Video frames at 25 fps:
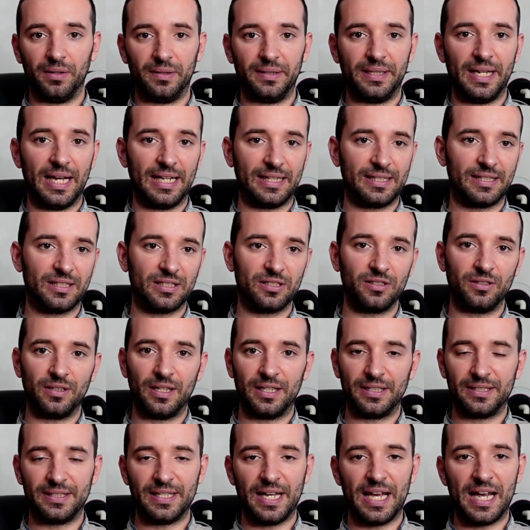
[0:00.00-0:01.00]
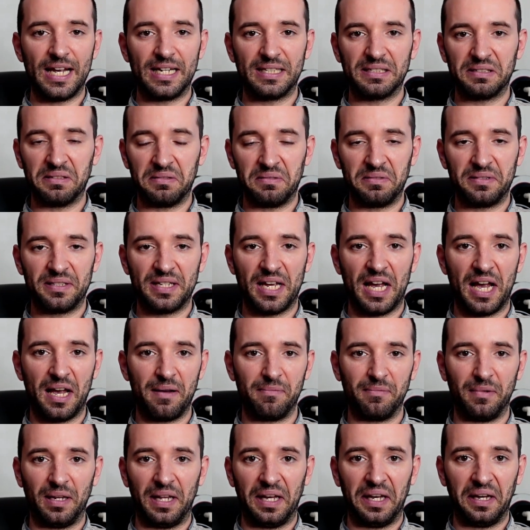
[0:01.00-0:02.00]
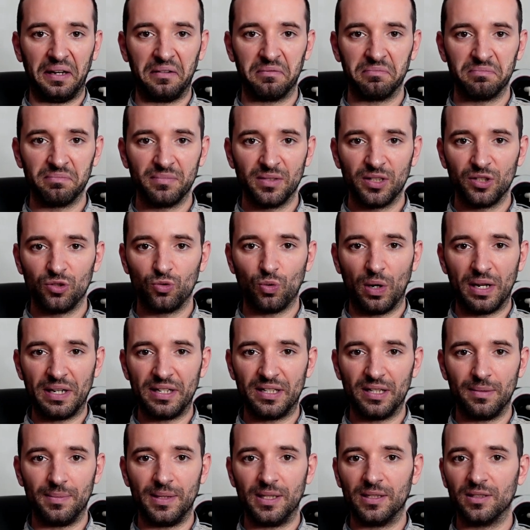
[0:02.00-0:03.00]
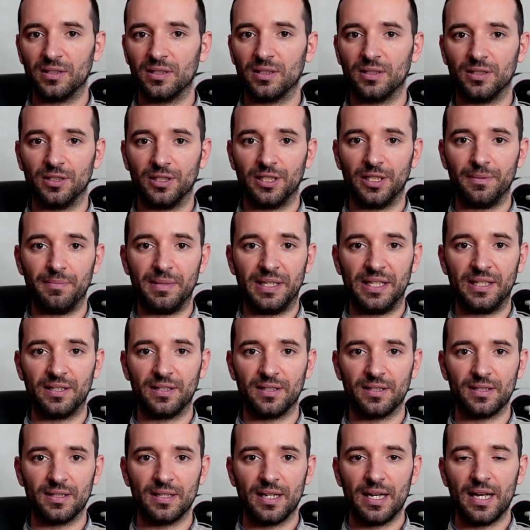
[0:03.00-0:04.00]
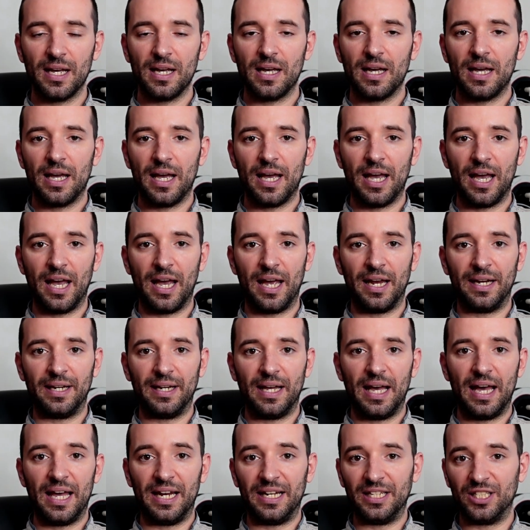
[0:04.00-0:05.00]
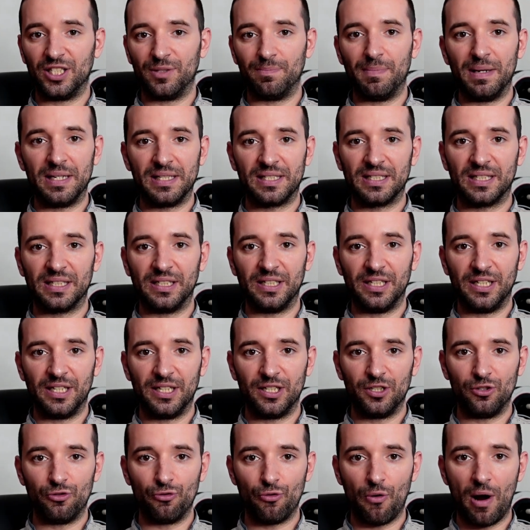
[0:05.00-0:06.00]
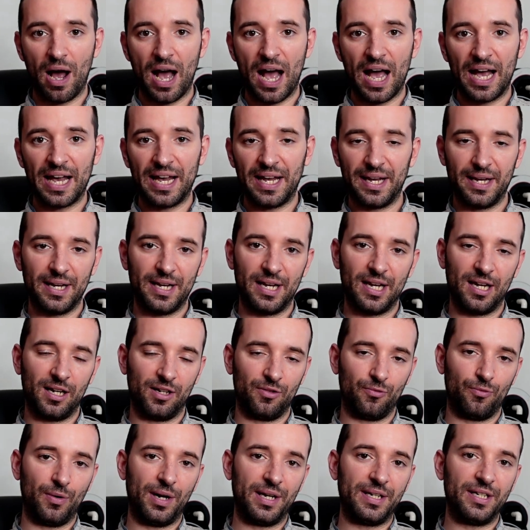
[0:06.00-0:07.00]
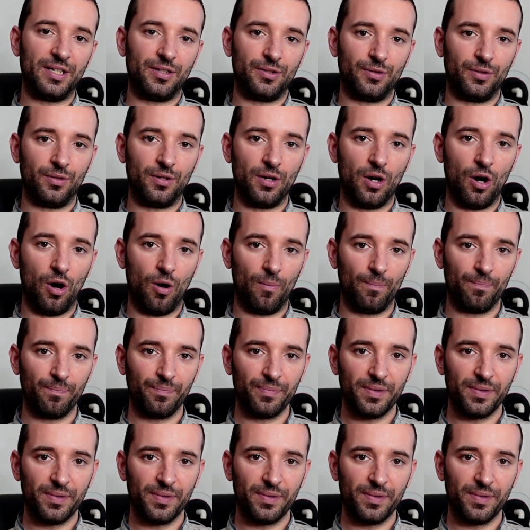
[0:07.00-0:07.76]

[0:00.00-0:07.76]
That's gonna take some time, like 20 minutes, 30 minutes, and it is basically dry and ready to go.